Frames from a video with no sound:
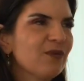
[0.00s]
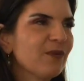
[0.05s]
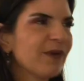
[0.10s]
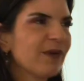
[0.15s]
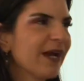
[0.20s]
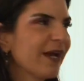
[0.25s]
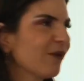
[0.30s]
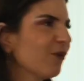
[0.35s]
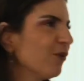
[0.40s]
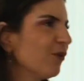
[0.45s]
We
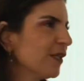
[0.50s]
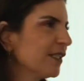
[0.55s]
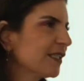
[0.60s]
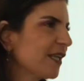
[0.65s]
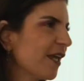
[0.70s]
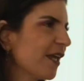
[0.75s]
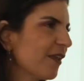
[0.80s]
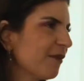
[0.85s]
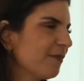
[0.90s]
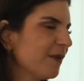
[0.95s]
had all these
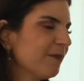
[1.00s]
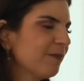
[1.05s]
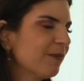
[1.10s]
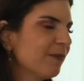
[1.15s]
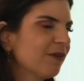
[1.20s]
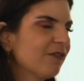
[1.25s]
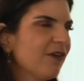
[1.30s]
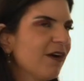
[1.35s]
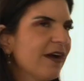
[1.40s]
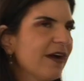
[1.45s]
other
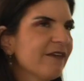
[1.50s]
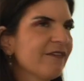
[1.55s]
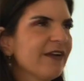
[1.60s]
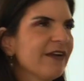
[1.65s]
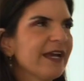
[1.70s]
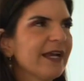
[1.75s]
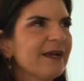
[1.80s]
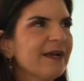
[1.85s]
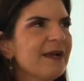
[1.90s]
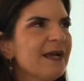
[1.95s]
people
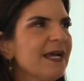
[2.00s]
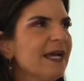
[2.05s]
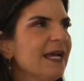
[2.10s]
arriving.